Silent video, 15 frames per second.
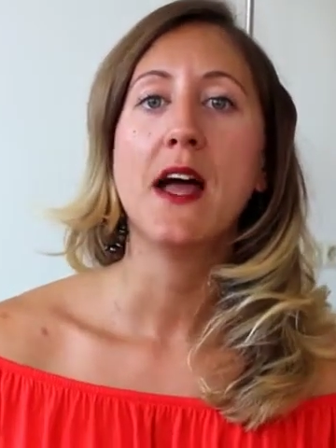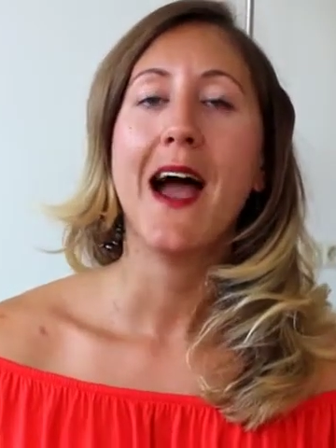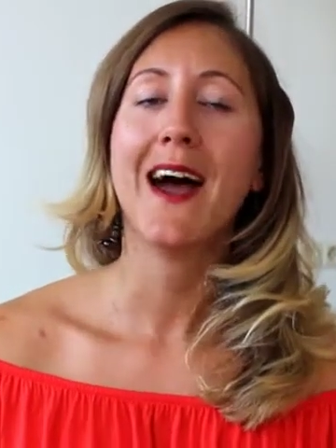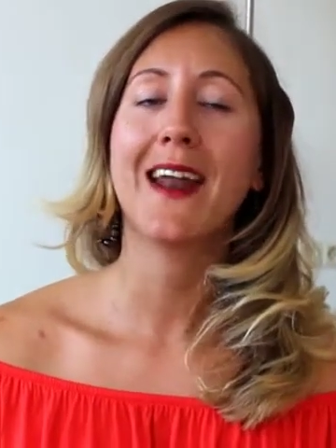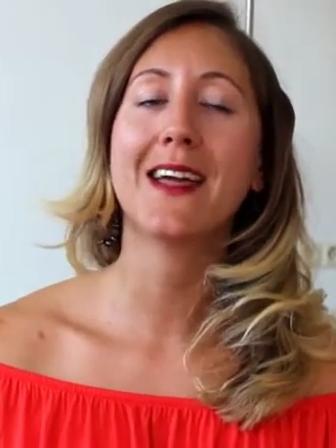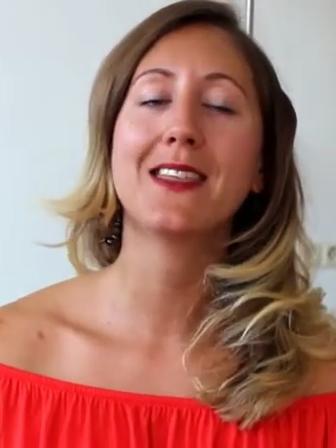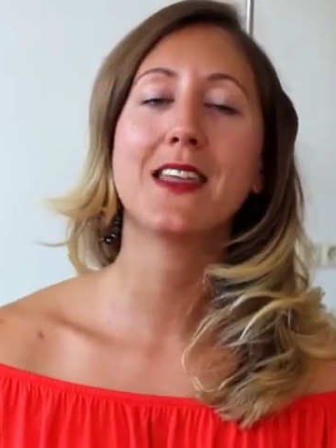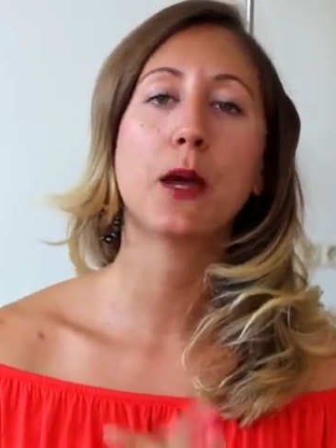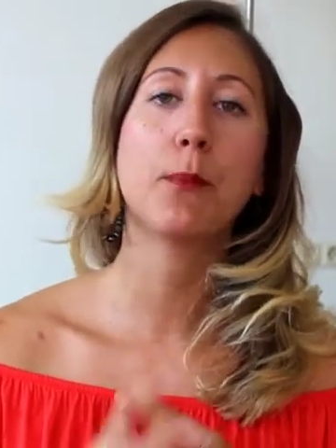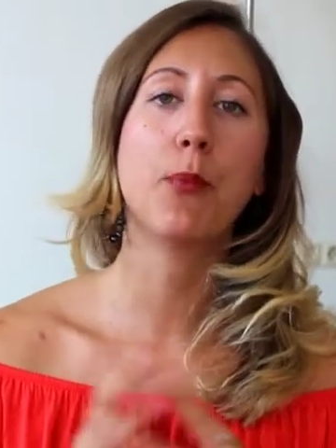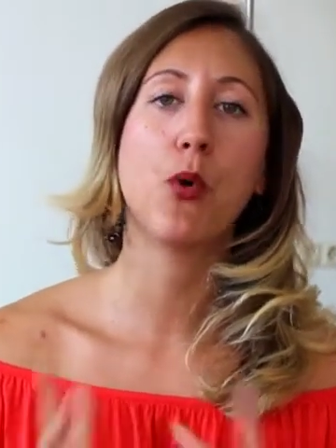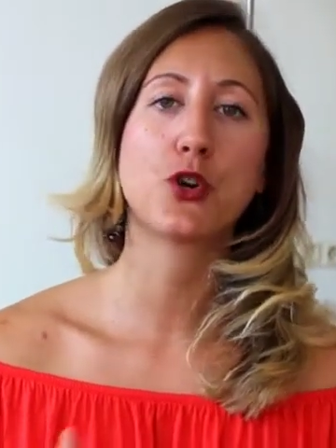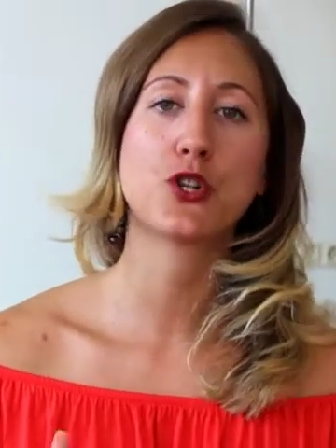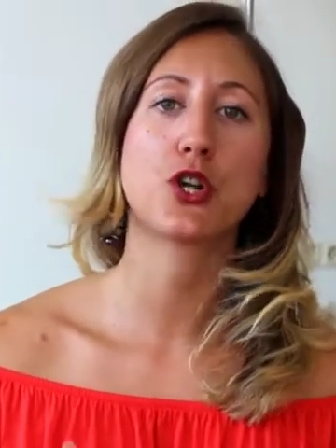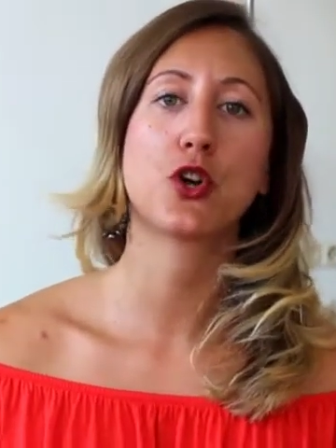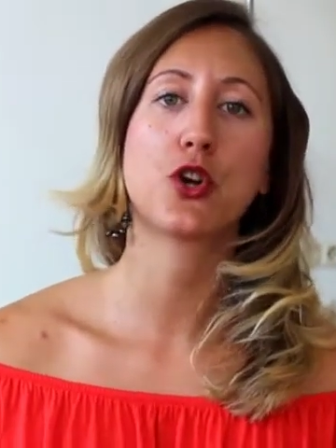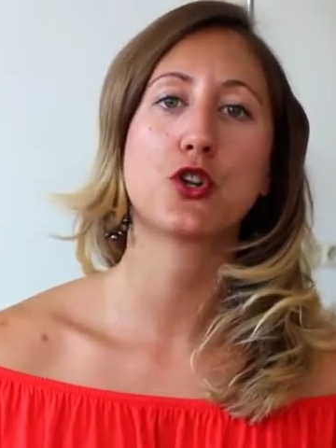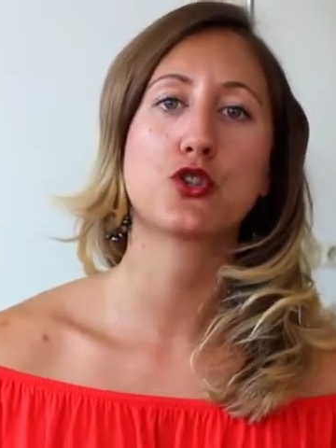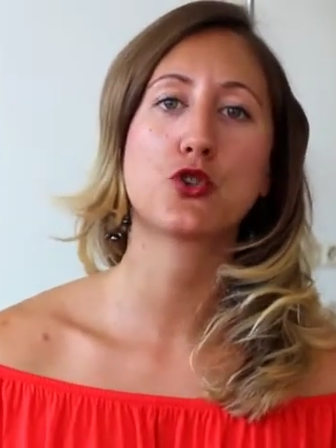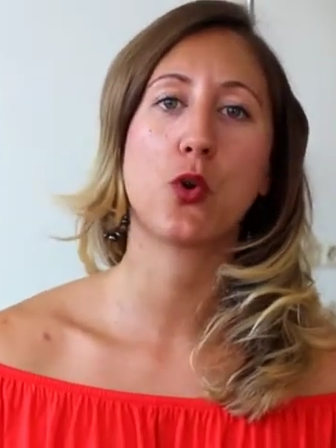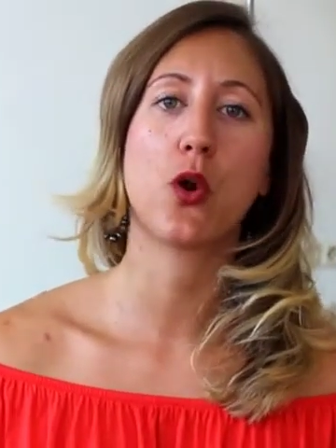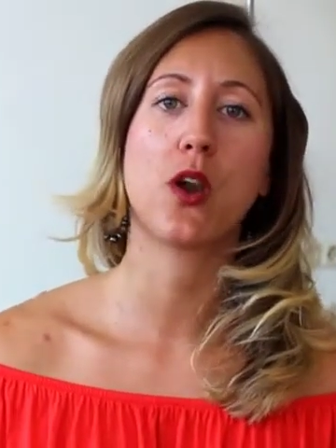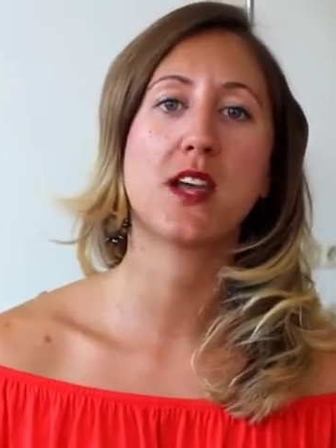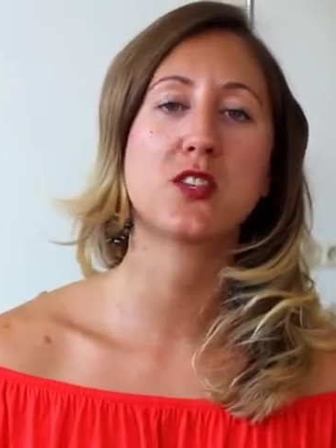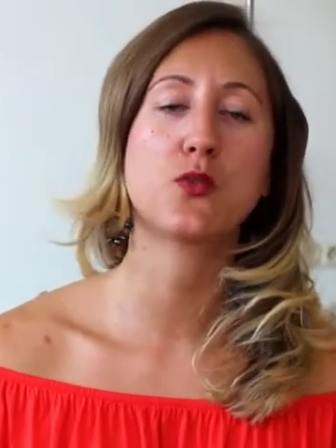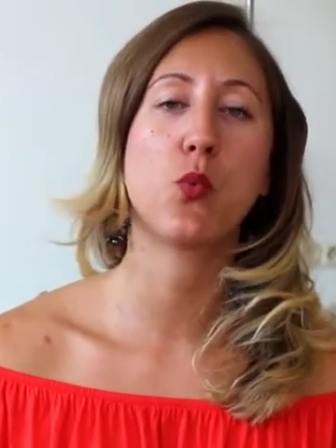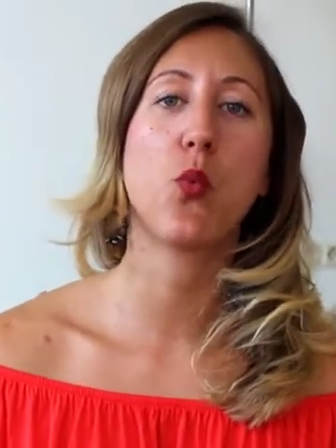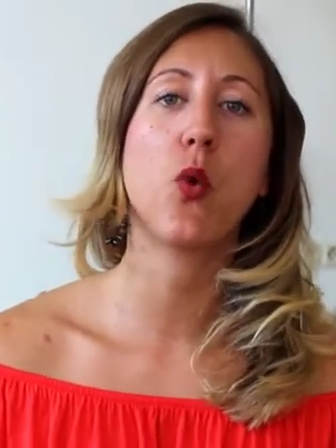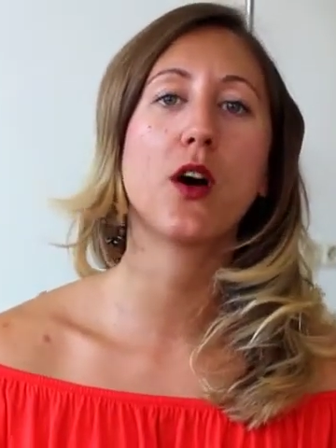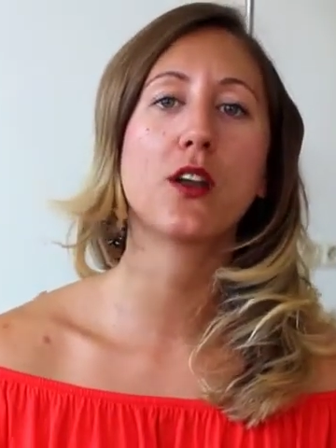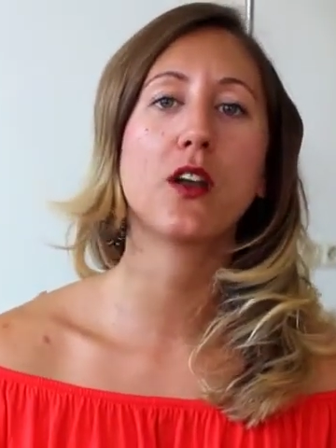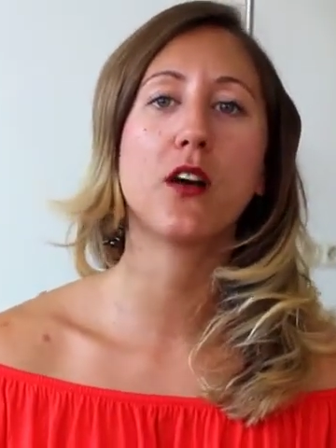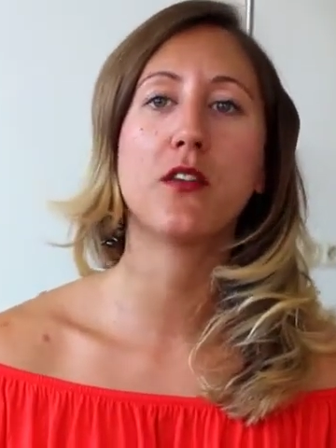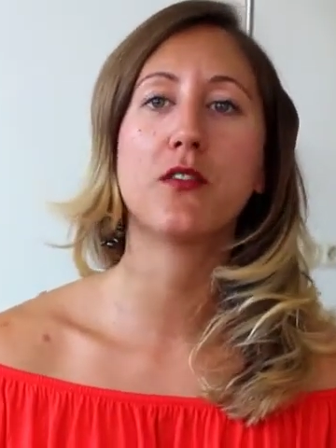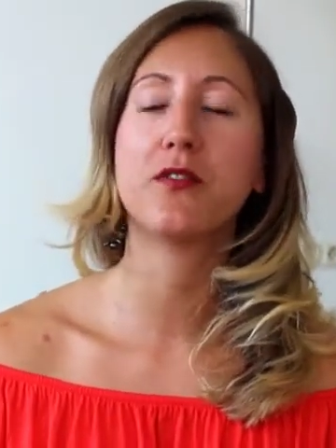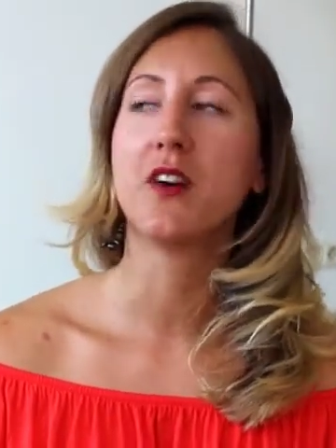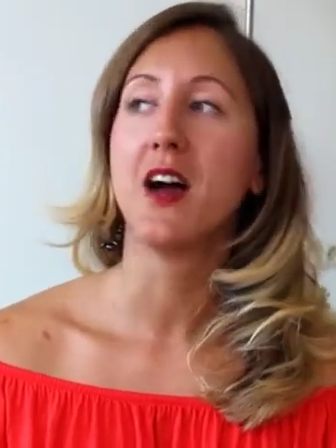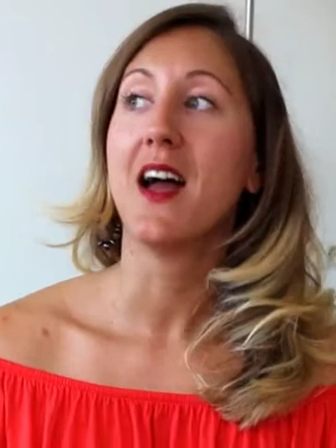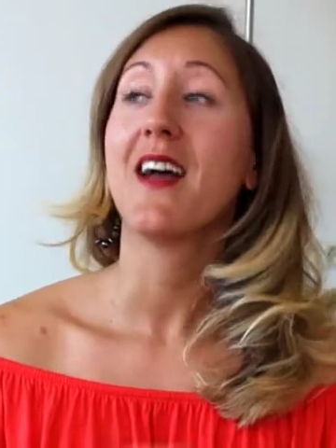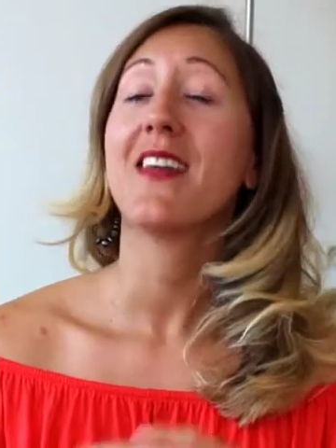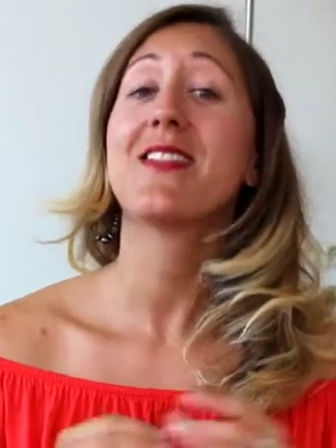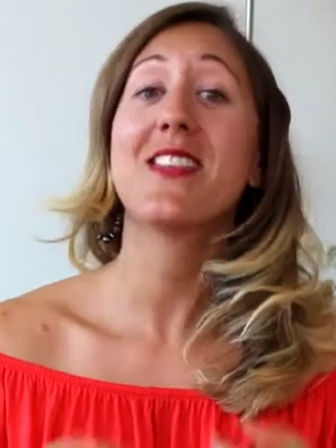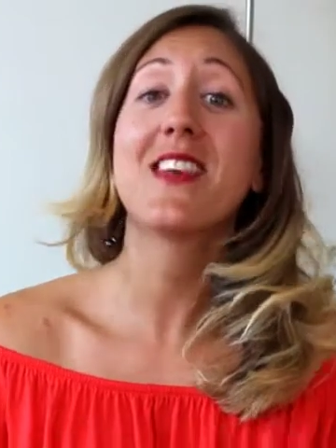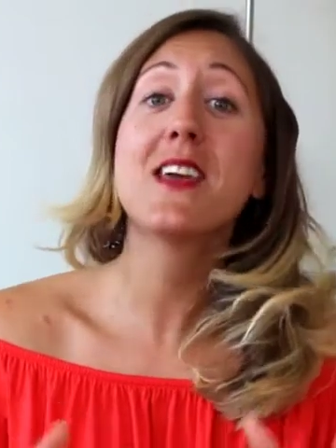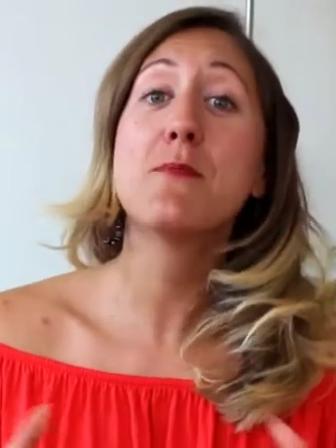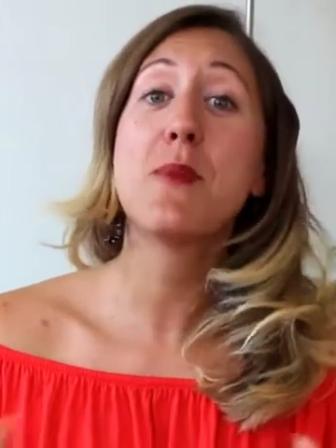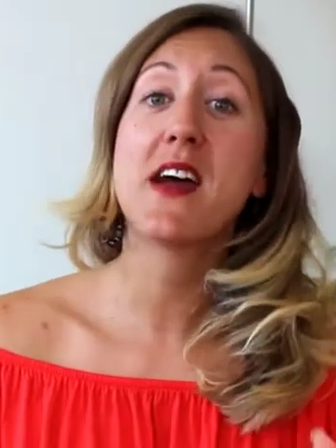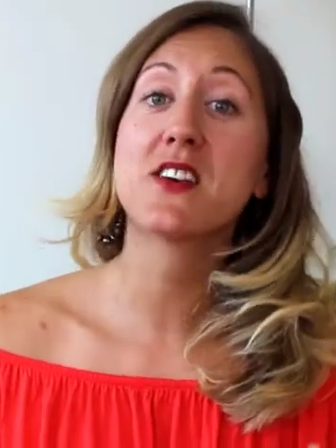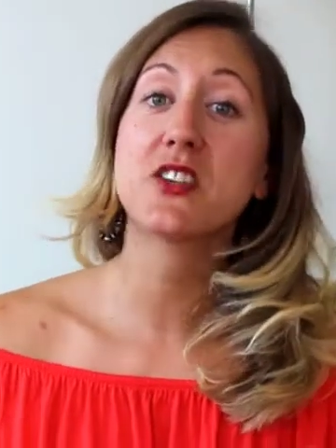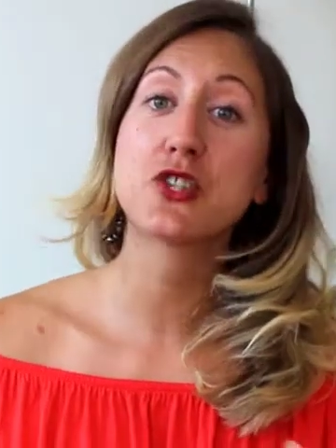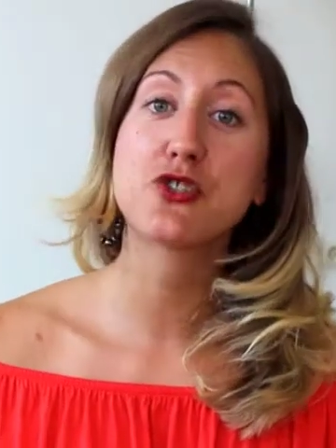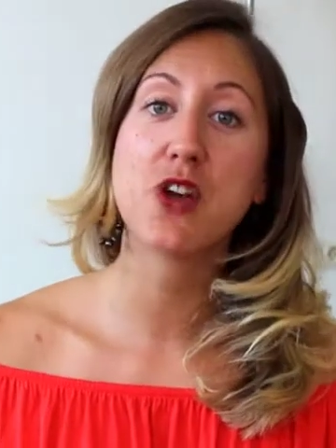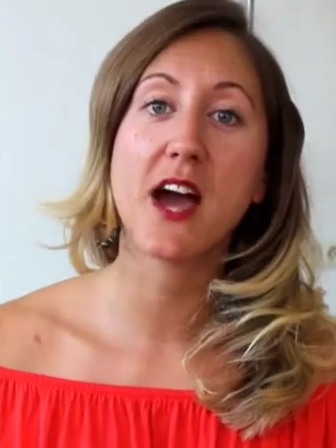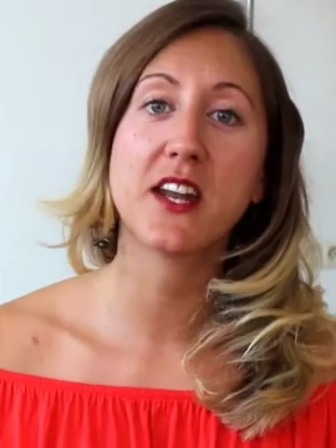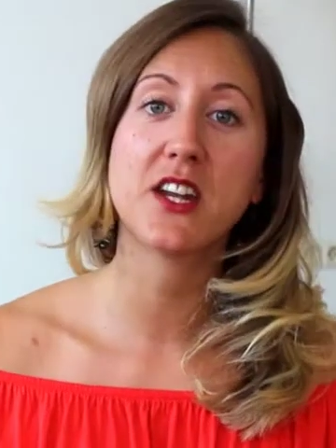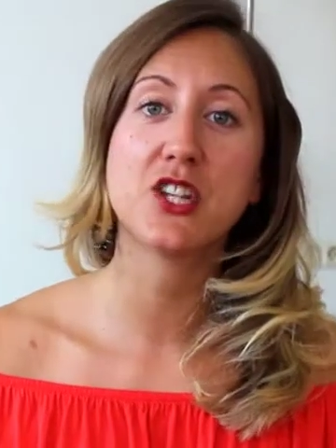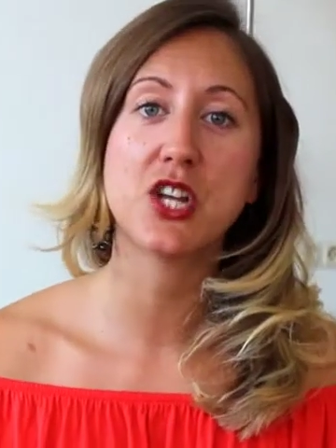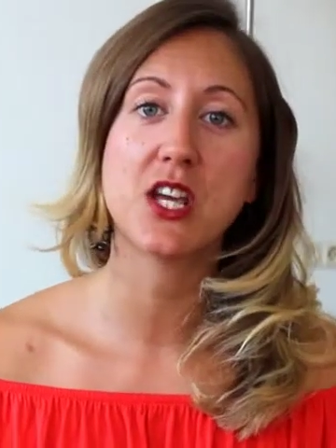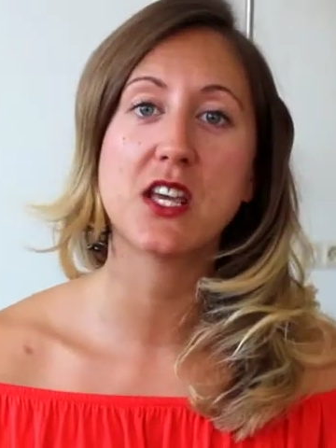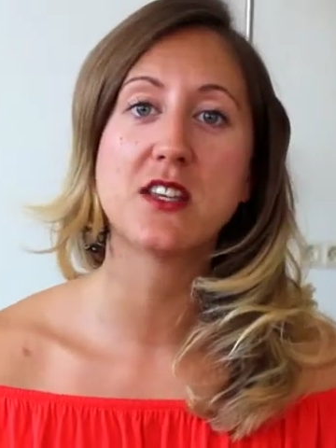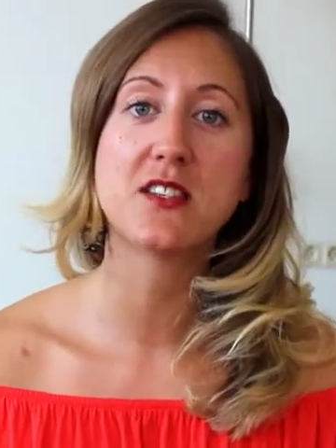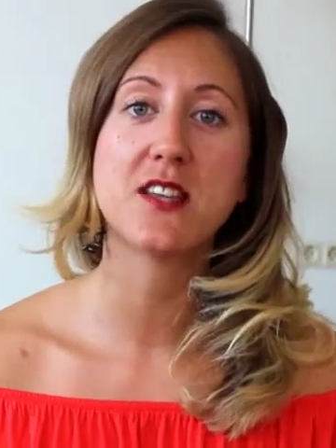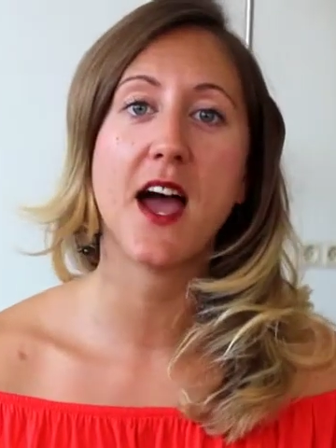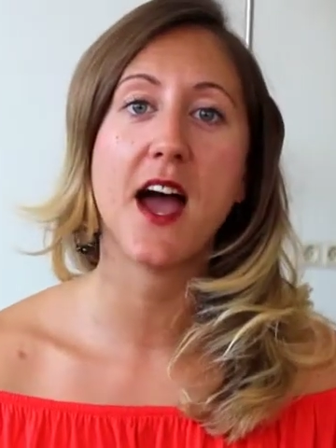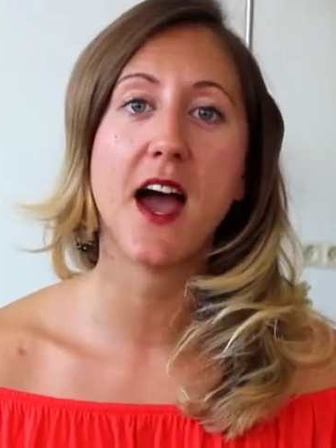And I think portion control is one of the best strategies